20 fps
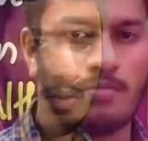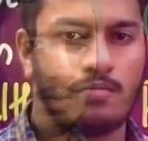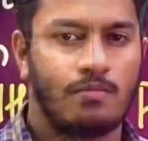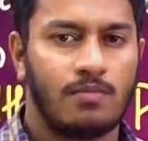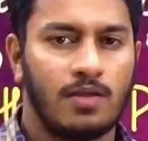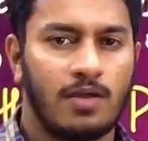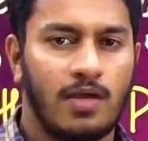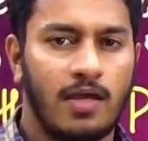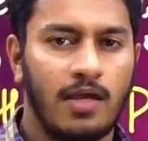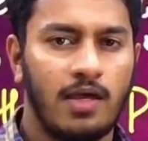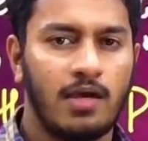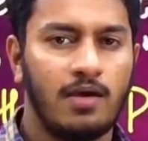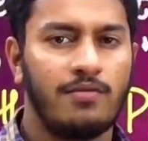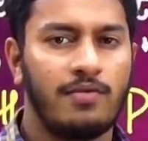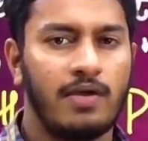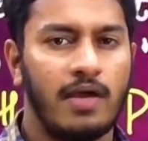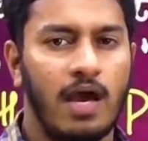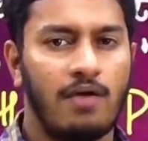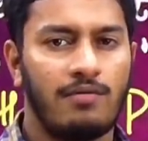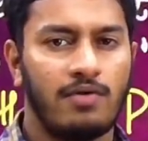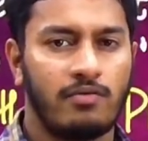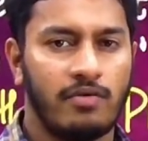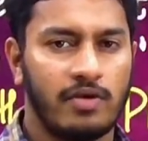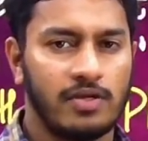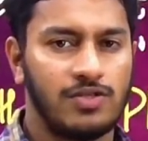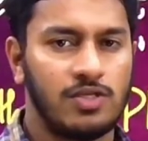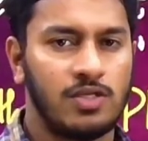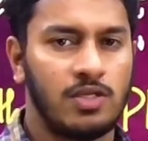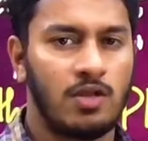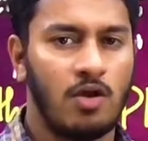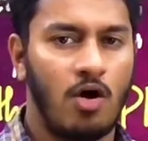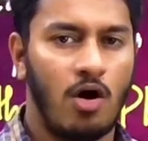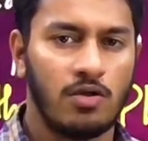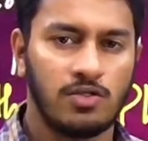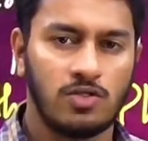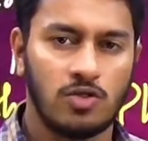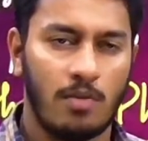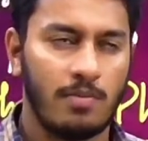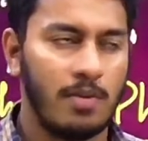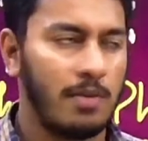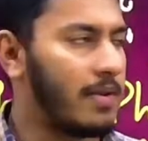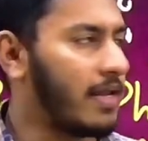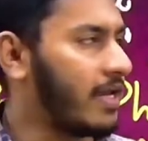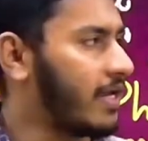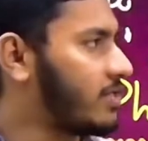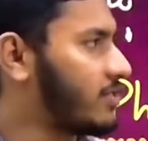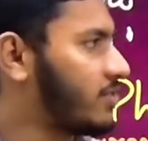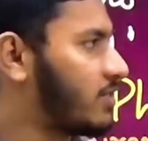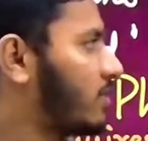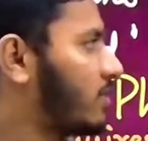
Here we have a question on job application.